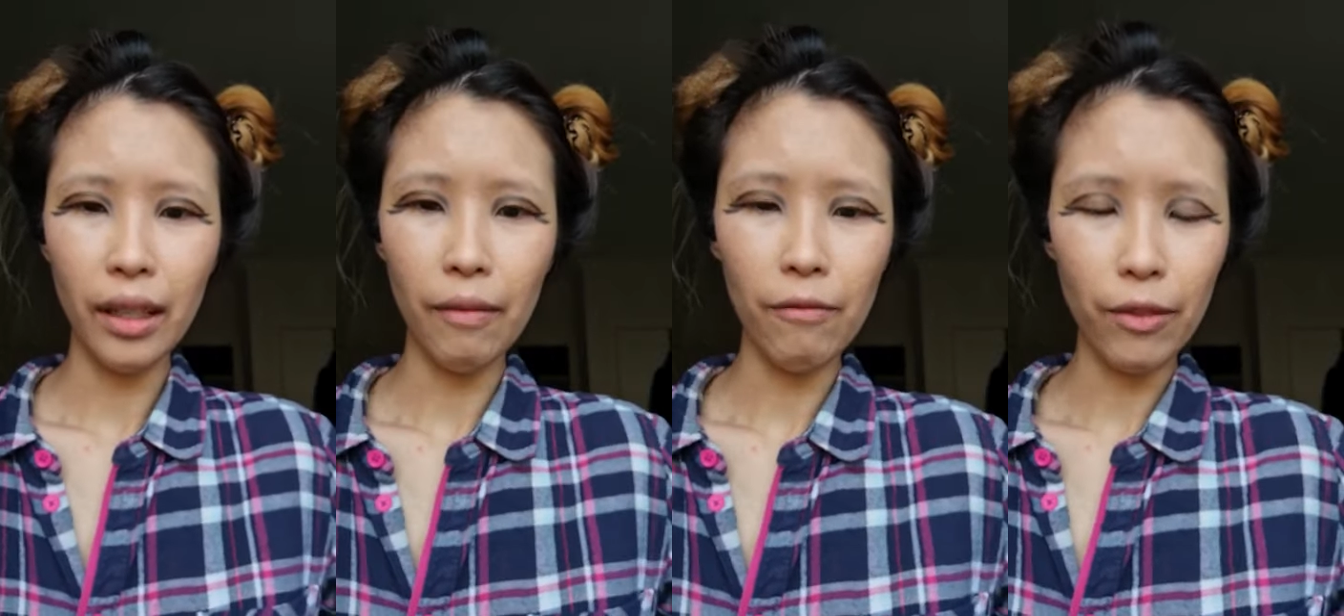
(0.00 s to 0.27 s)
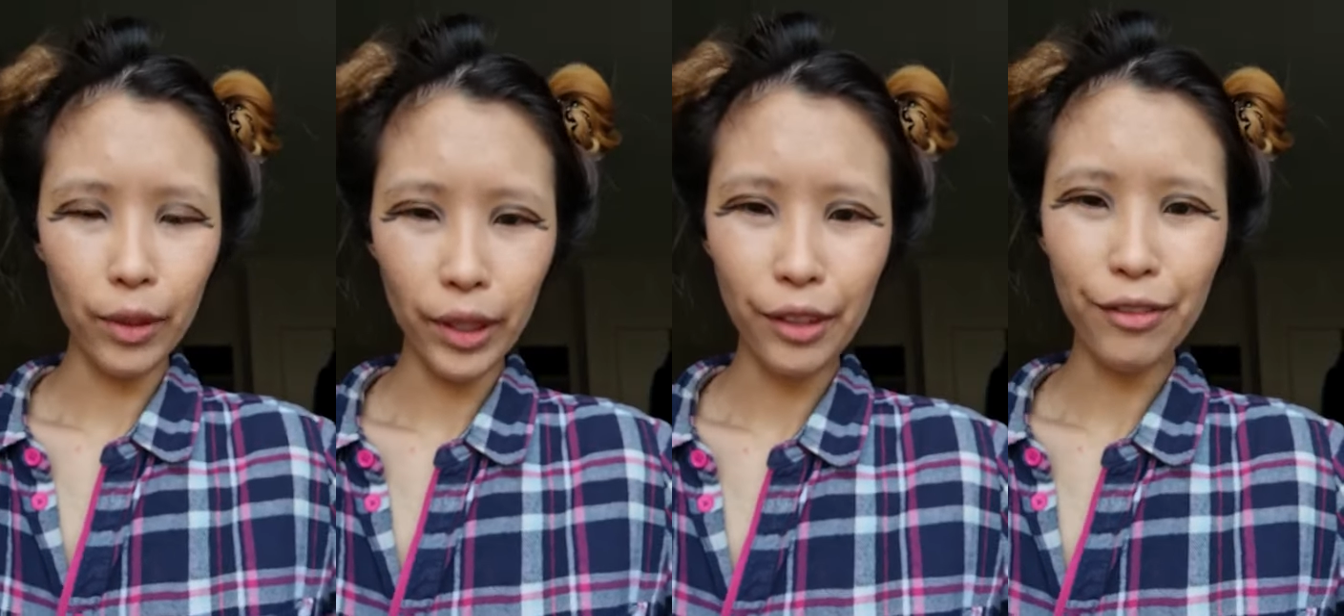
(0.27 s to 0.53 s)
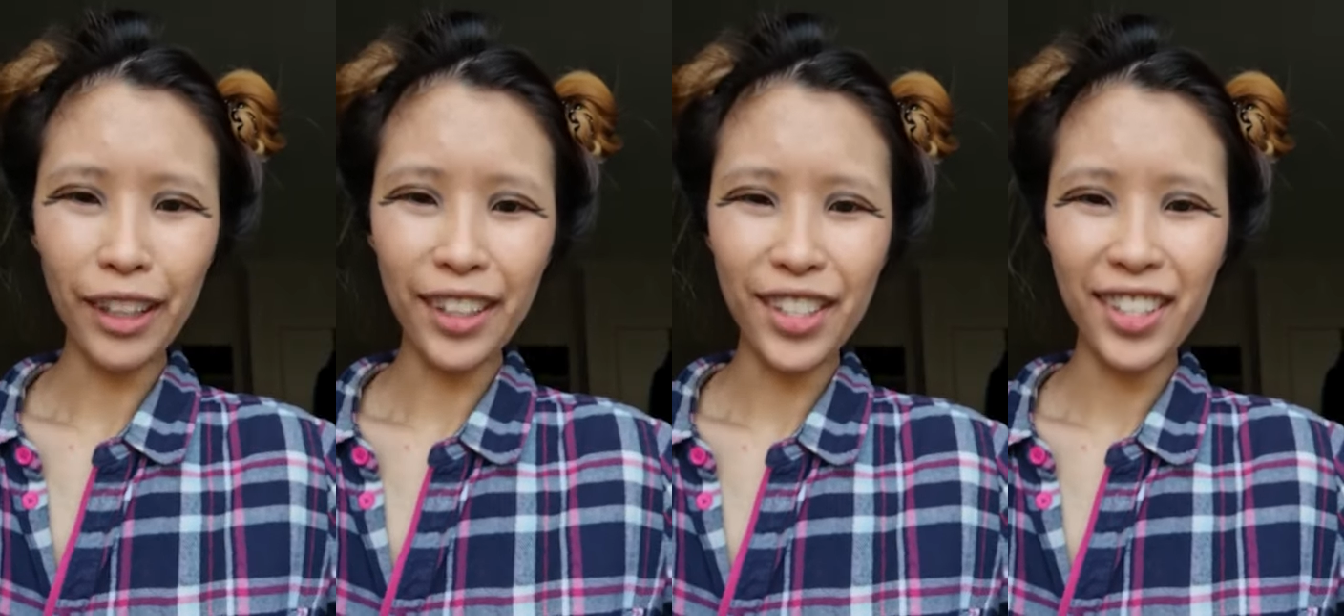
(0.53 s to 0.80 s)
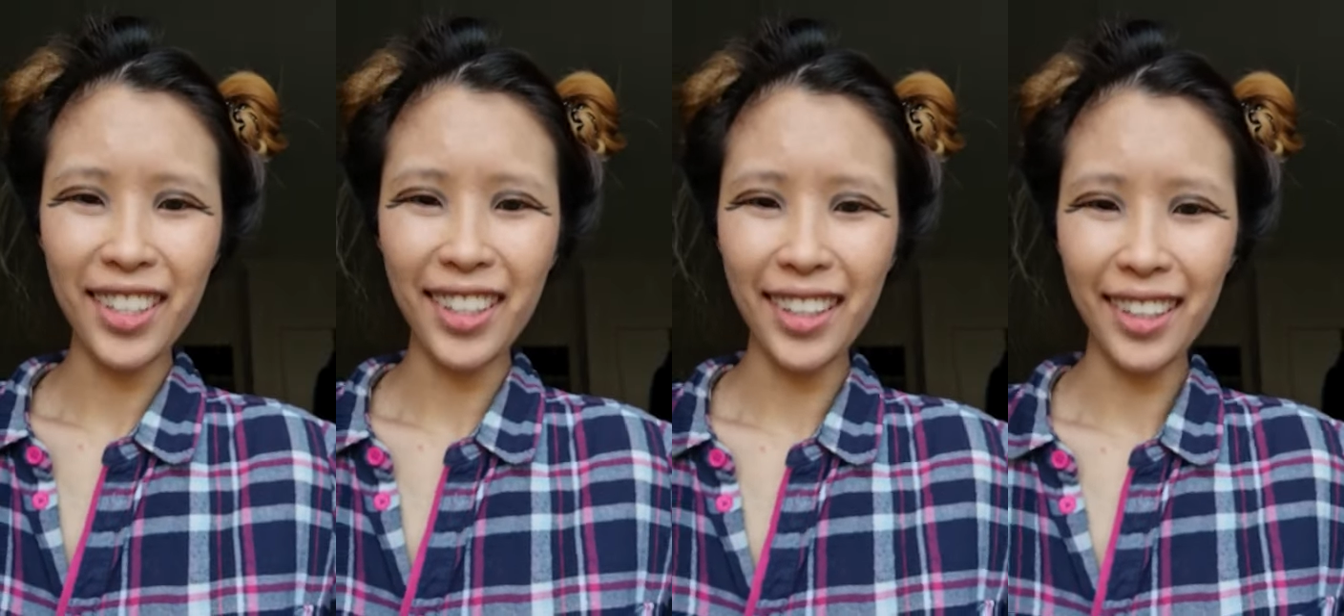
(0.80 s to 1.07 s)
I'm fully
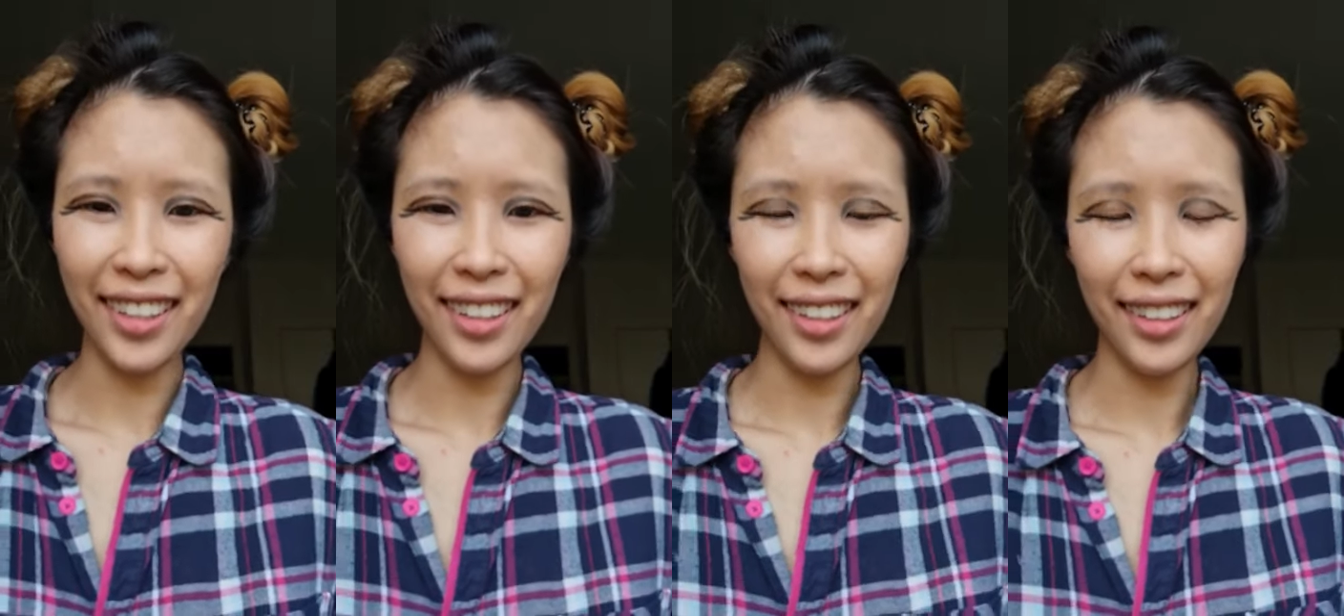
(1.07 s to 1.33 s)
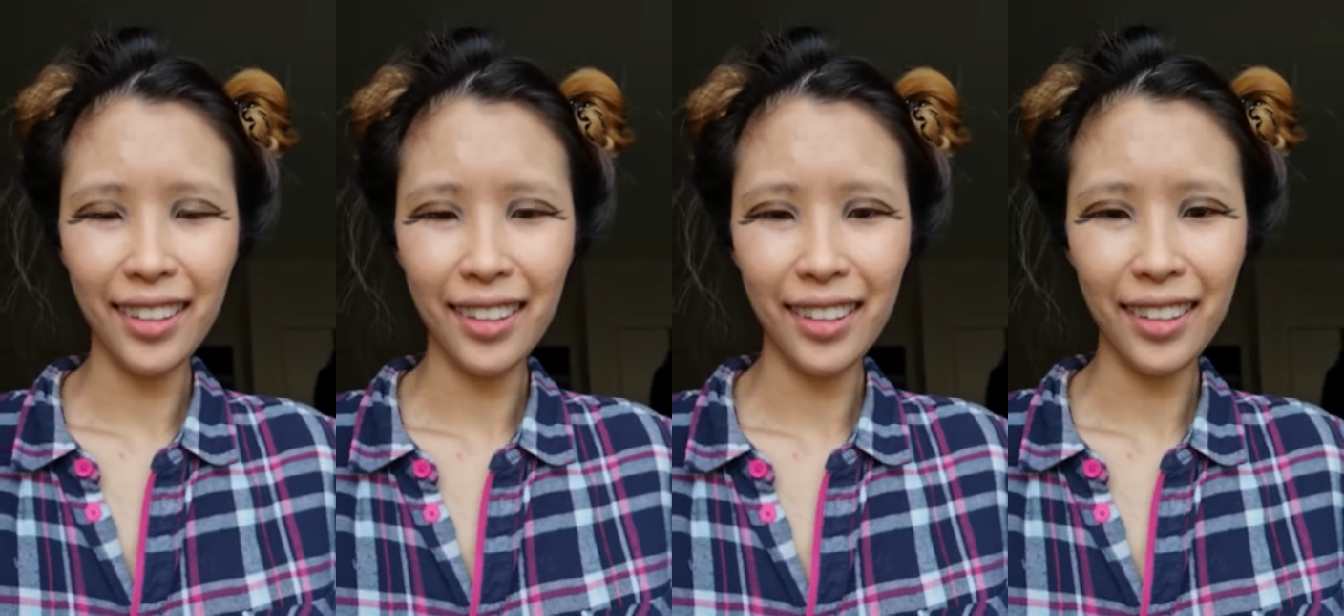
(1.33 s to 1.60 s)
functioning.